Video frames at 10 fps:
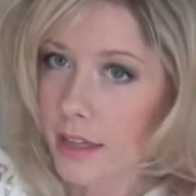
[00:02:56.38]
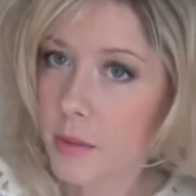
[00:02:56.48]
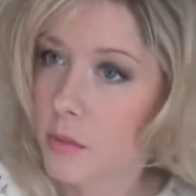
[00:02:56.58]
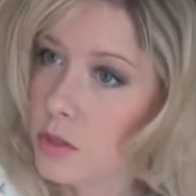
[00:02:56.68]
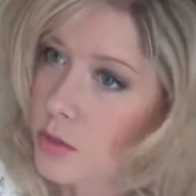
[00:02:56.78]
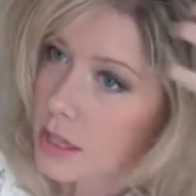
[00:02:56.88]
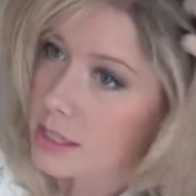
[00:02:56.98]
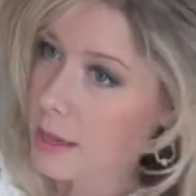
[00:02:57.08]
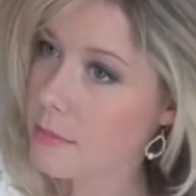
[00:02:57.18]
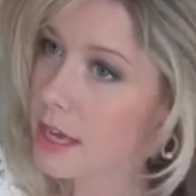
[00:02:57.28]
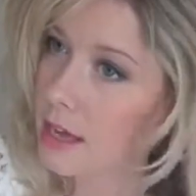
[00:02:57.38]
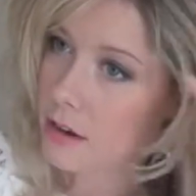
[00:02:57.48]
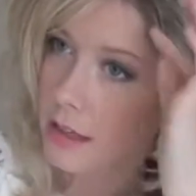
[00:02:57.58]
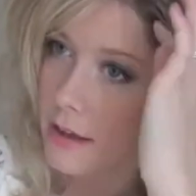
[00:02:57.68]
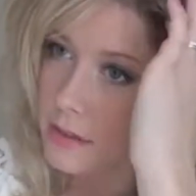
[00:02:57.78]
and then we'll do the same thing
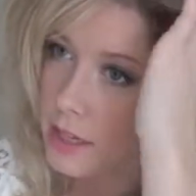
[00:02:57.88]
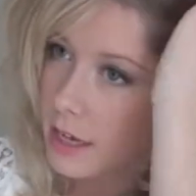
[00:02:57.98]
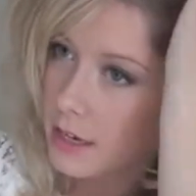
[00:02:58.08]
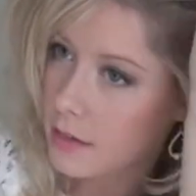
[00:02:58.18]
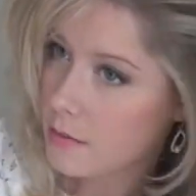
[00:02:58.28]
on our left side.